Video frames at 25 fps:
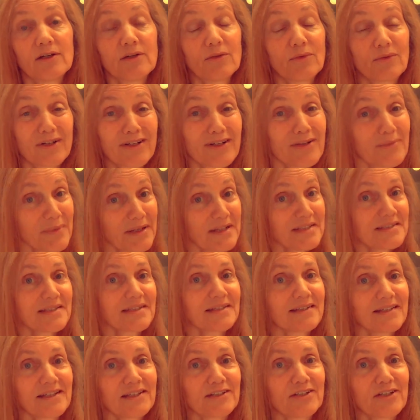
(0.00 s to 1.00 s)
What an
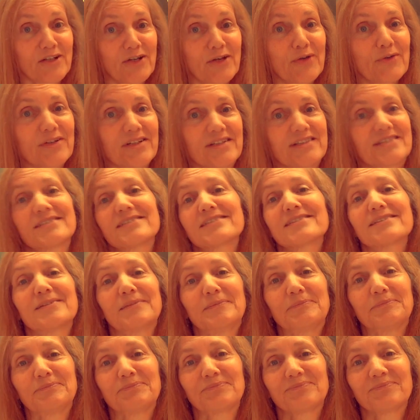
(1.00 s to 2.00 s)
amazing thing to notice
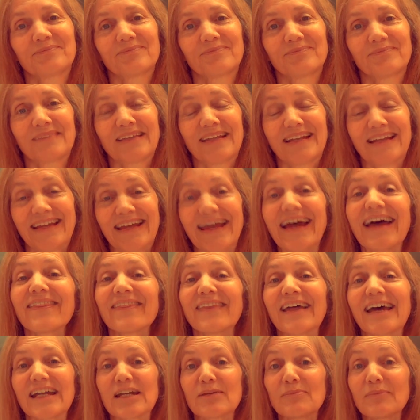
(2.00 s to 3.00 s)
that I had
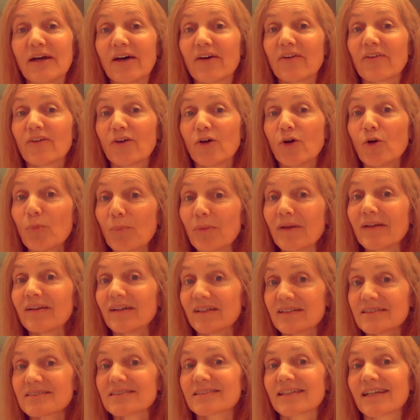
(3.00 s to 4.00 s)
that about open,
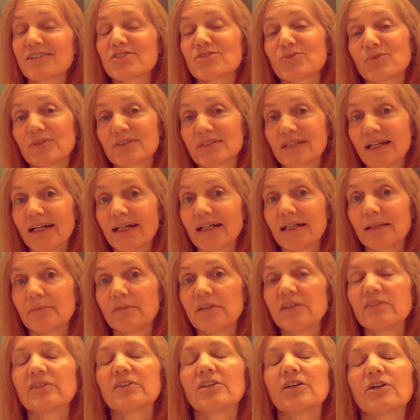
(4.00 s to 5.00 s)
unscheduled time,
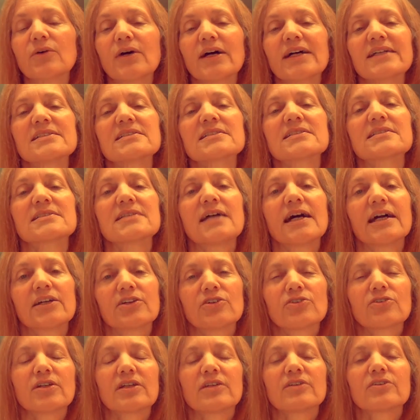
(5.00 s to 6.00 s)
even though I
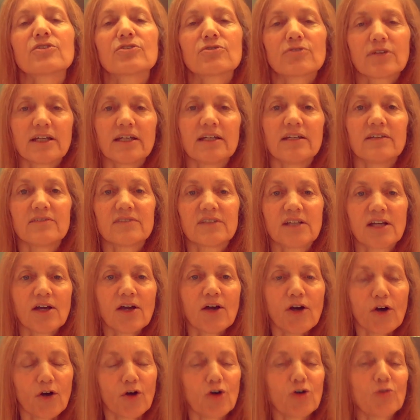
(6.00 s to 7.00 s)
desired and craved
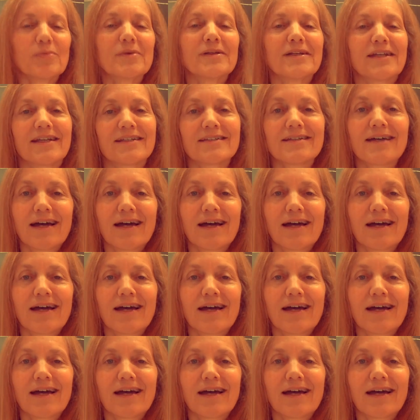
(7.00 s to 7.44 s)
open,